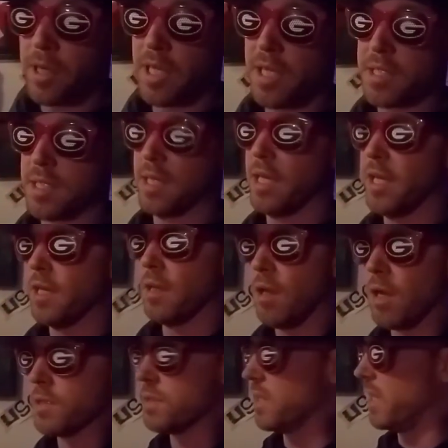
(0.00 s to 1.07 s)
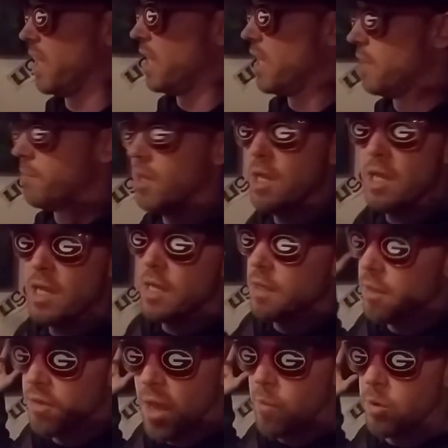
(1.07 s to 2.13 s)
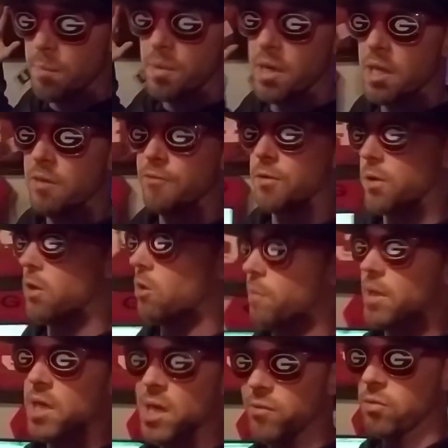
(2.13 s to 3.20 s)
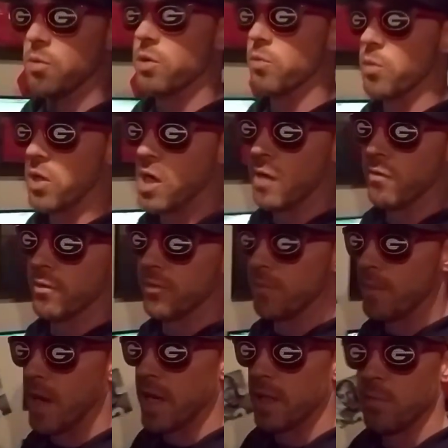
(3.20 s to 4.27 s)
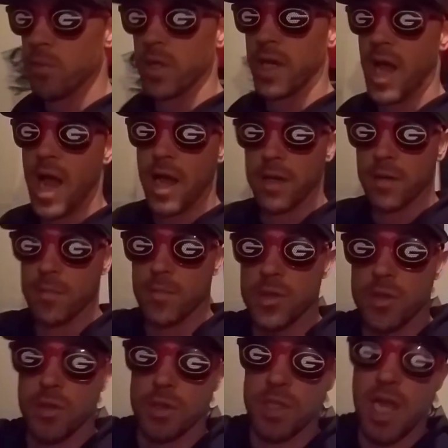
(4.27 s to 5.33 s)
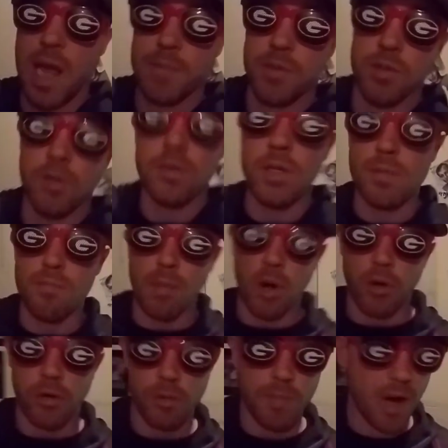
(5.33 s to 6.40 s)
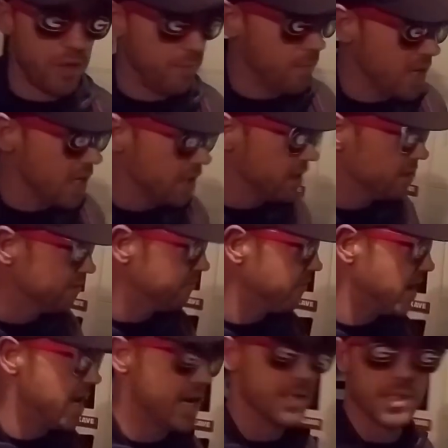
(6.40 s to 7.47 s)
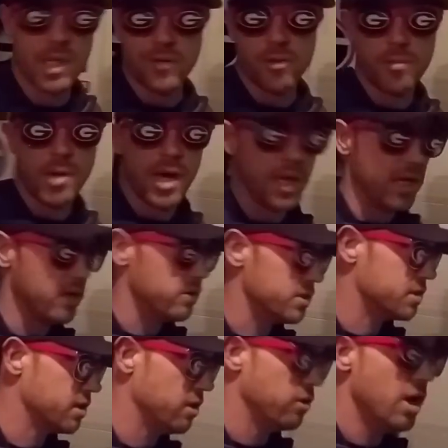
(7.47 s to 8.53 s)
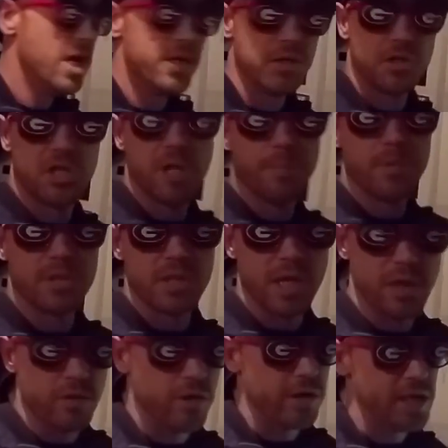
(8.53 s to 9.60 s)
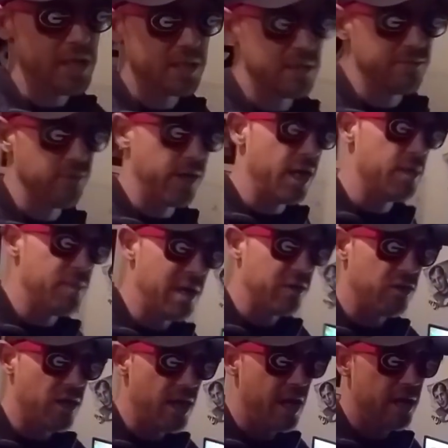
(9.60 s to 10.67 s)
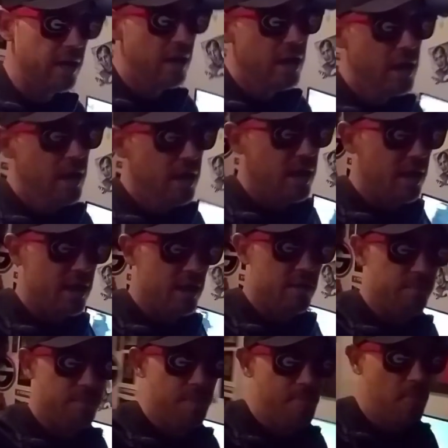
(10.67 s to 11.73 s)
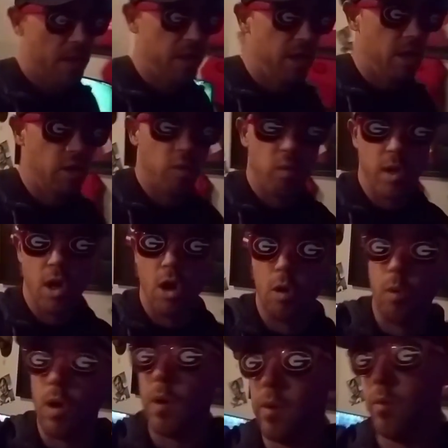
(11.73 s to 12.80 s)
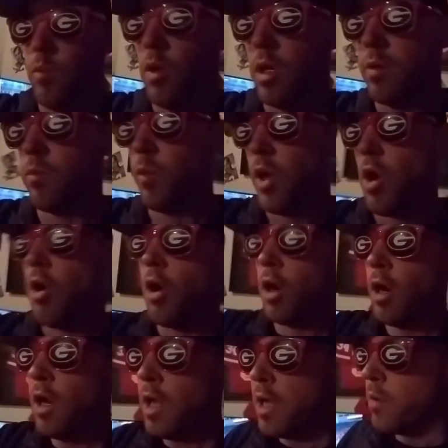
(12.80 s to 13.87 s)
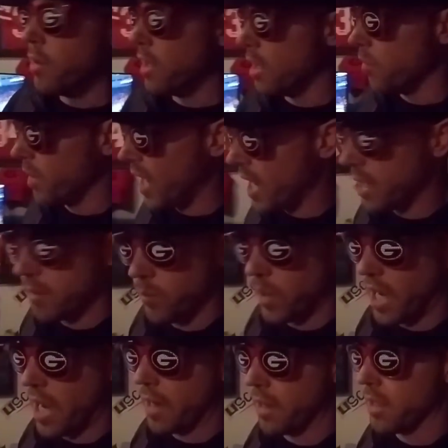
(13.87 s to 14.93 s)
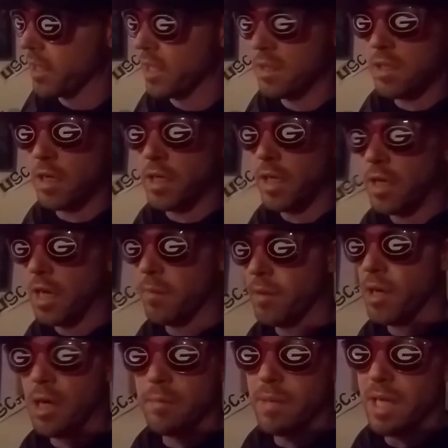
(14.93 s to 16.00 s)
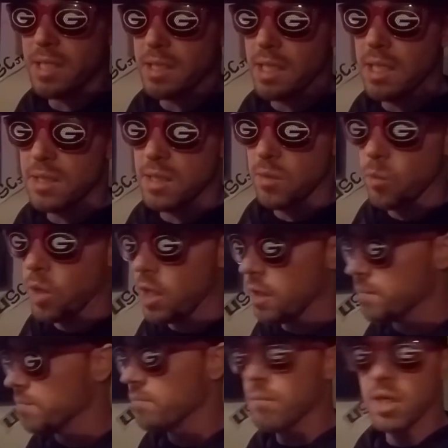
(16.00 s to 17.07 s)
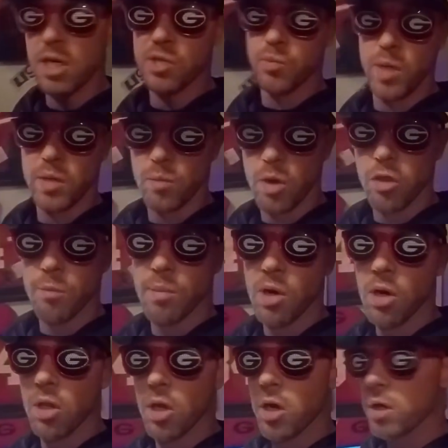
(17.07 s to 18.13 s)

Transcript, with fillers: put Eason in and lost the game, that would have been it for Kirby. He never would have recovered from that. He would have got just absolutely murdered by the media and fans and everybody else. So the ship has sailed on Eason. Forget about that. Um, you know, we are what, what we are. Uh, we got we got uh, Kentucky coming up. That's an easy win because we can run the ball